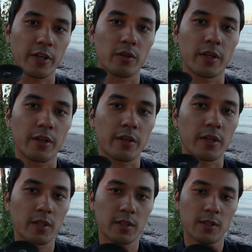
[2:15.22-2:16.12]
regulator.
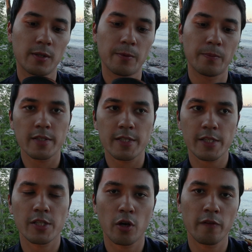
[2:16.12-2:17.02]

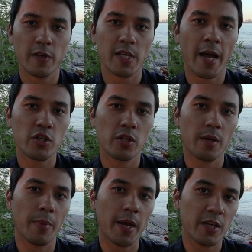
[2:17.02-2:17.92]
This stove is
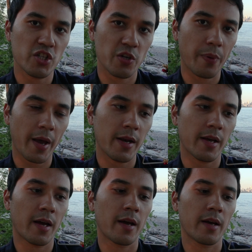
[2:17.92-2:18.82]
actually made in
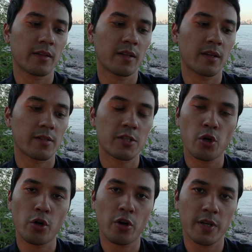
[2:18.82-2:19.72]
Japan. The
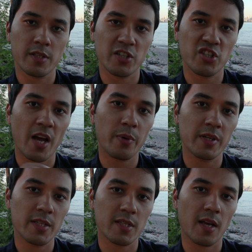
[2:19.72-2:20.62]
Soto is a
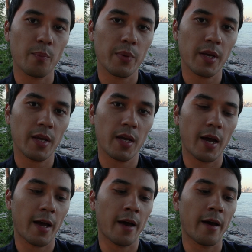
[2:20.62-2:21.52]
Japanese company,
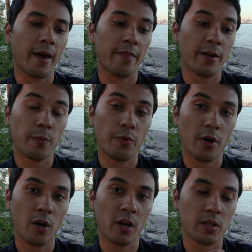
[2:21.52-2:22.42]
and their
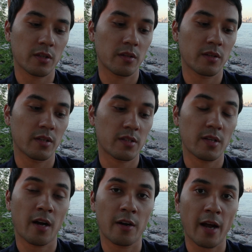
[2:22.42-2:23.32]
product,
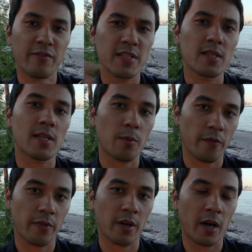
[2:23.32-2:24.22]
I've seen some
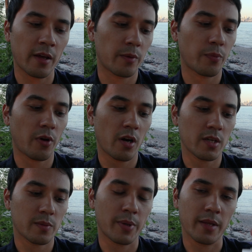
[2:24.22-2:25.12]
of their other
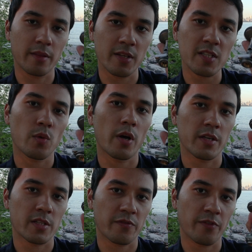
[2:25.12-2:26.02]
products, but this
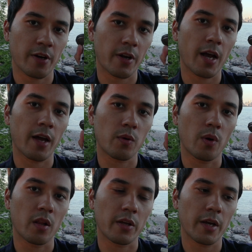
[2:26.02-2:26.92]
one is very high
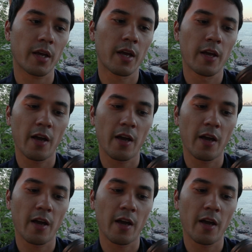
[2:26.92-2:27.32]
quality.